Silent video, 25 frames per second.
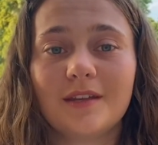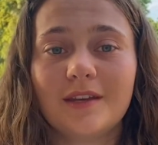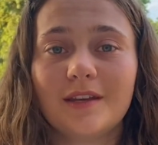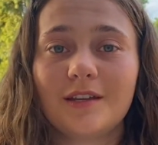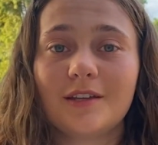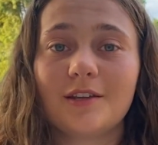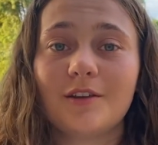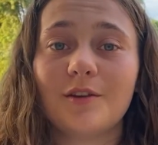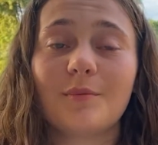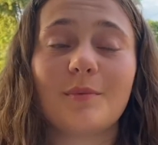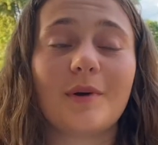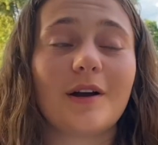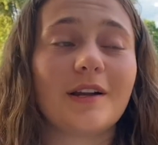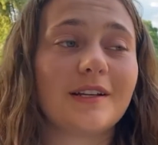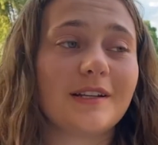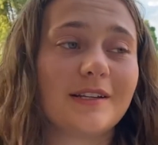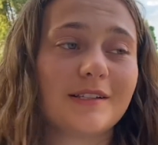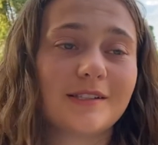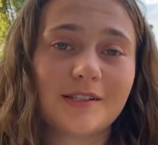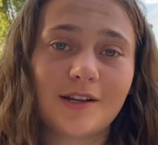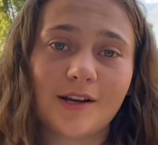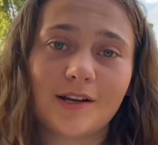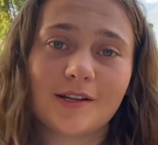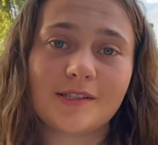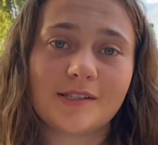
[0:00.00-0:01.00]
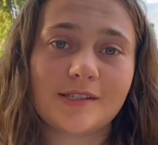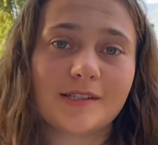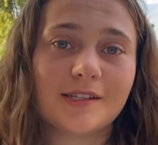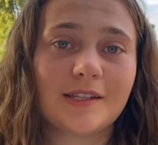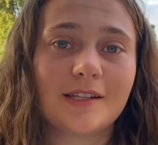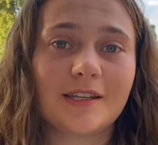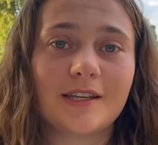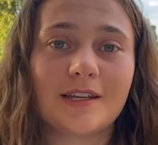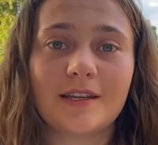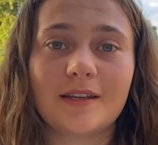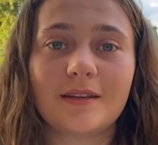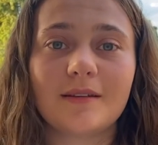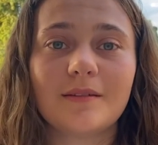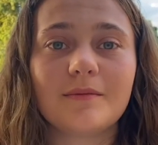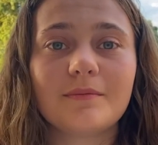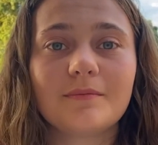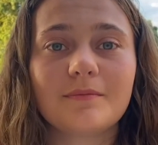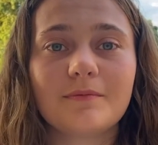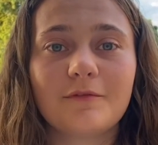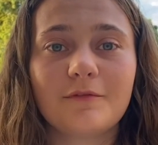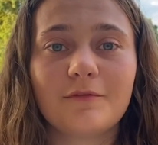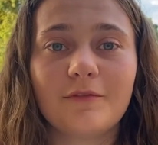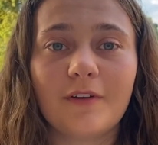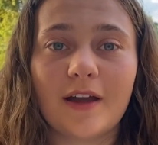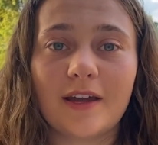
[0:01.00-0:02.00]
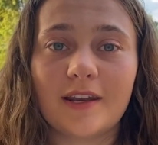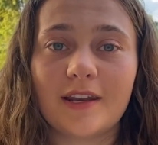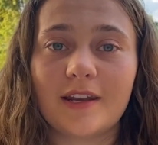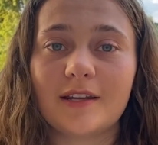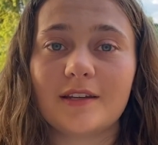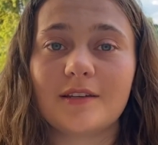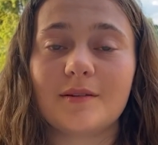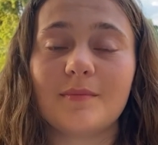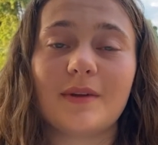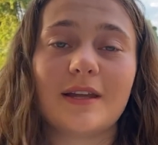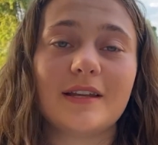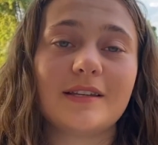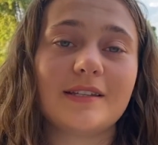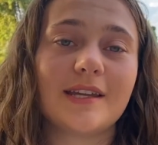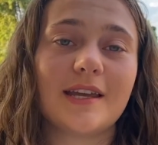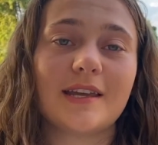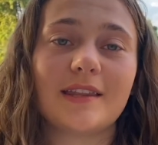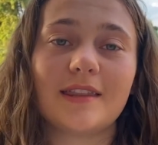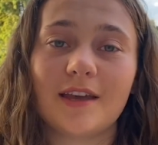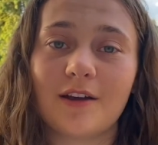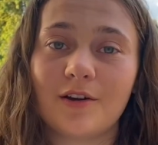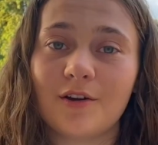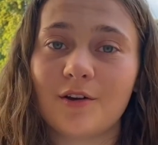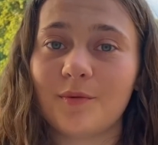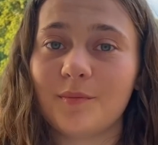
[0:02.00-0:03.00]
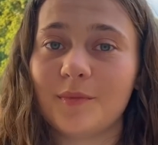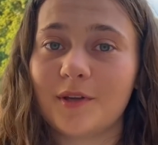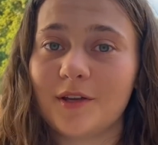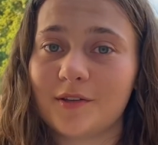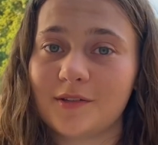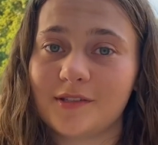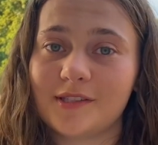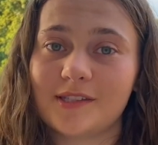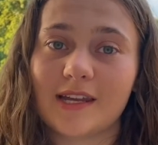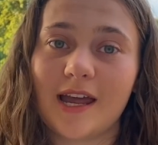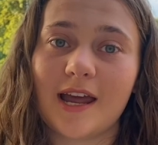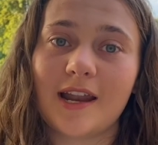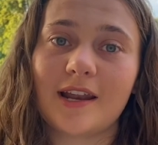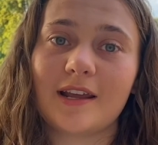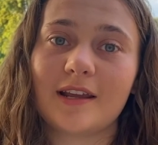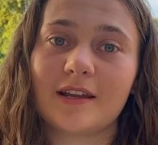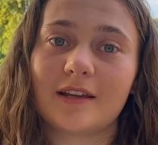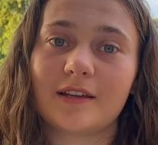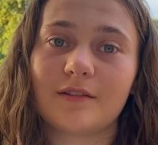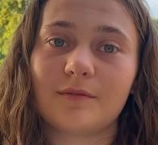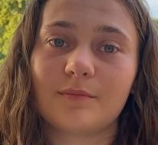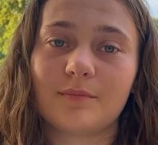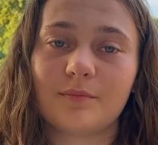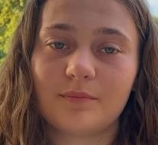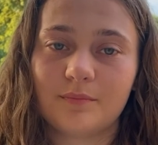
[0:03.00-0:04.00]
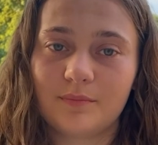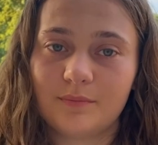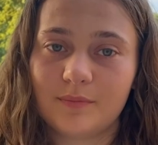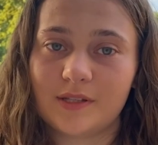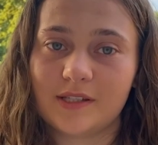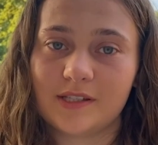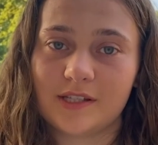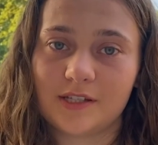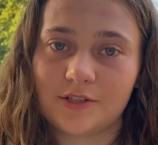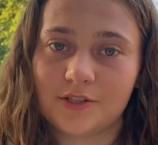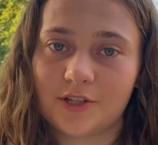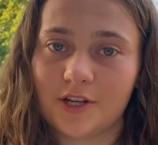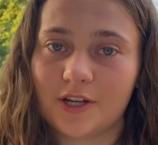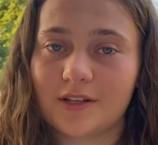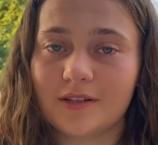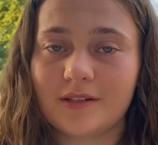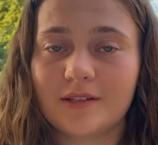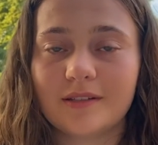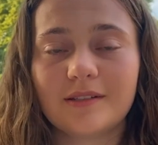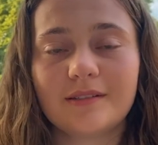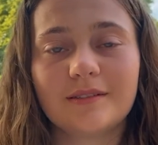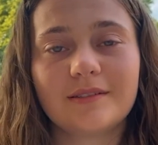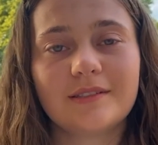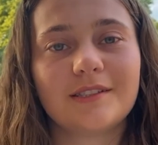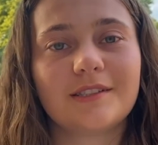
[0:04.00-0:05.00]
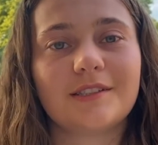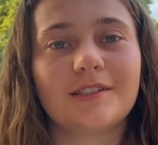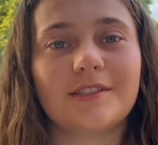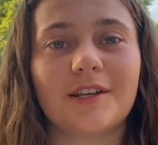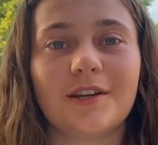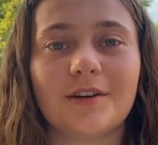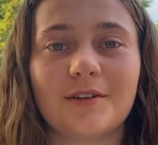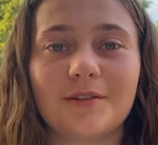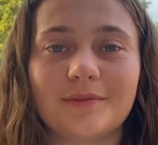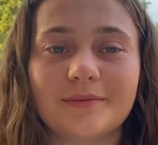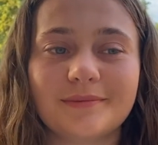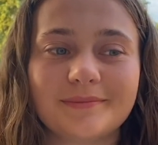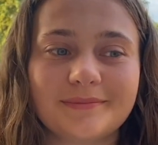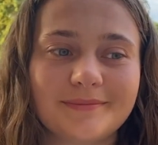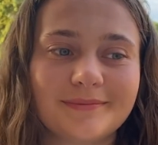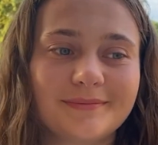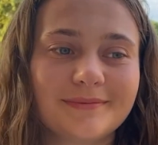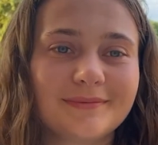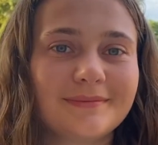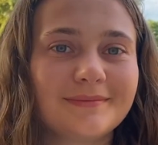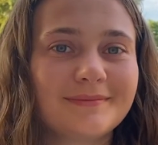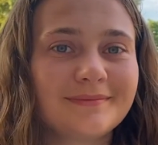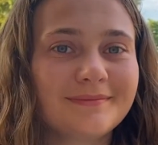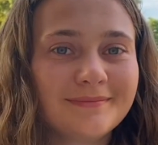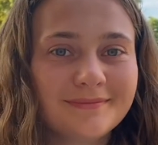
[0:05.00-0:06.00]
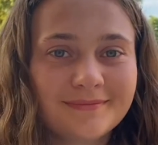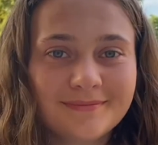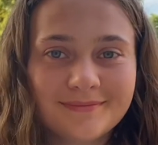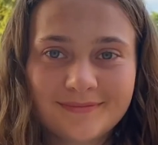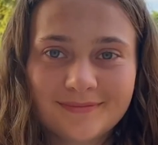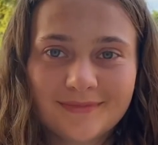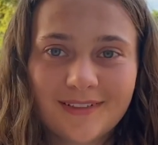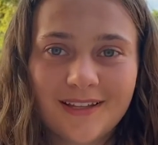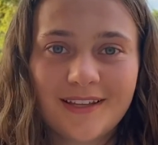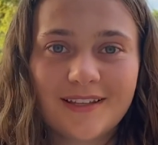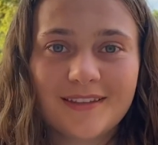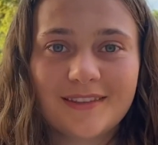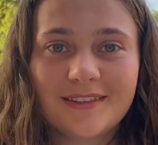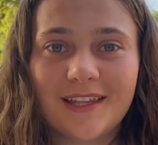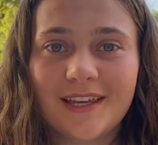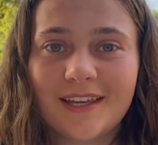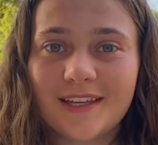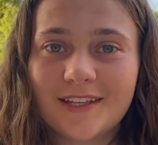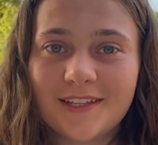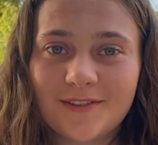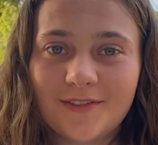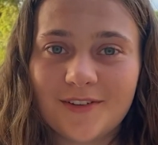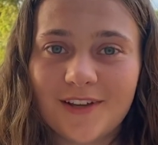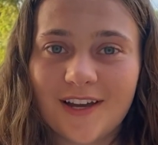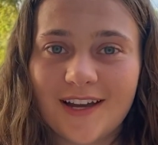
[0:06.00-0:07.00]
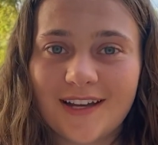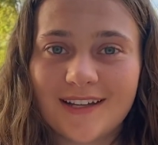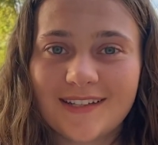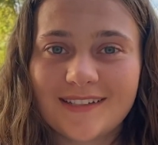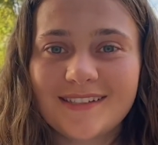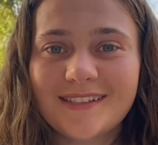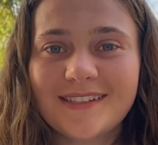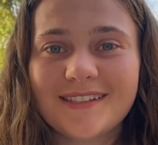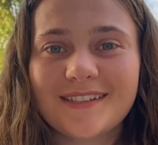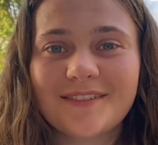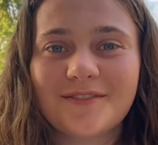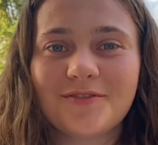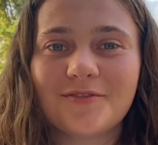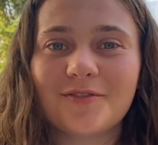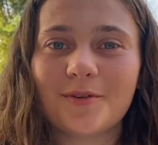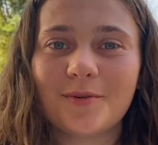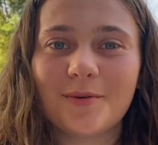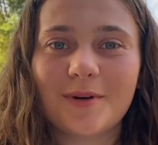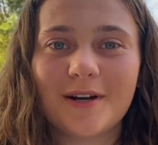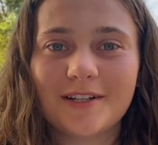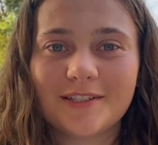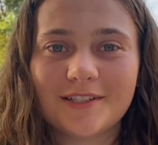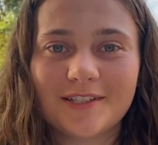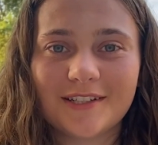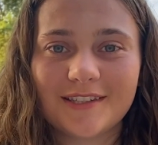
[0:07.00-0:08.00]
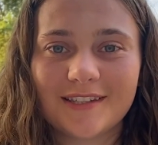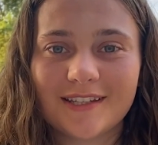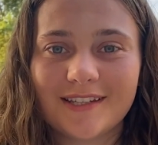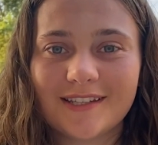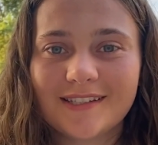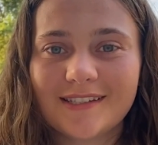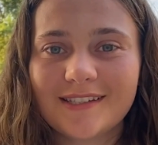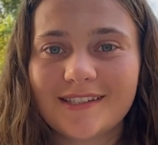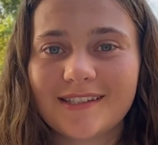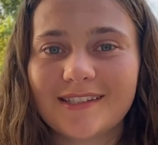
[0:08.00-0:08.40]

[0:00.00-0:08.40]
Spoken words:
your body is constantly fighting to maintain that homeostatic position. So thank you guys for watching this.